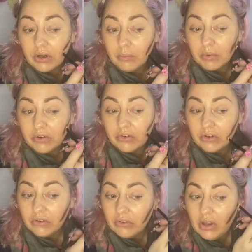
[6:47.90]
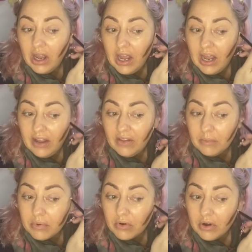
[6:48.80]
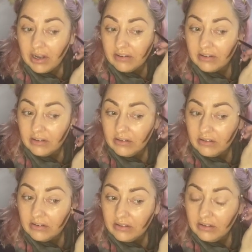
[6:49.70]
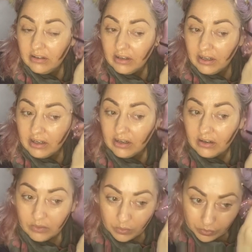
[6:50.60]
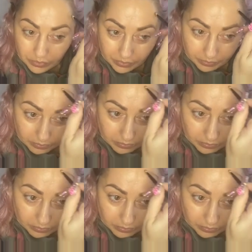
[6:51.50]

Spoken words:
brushes, and their prices are awesome.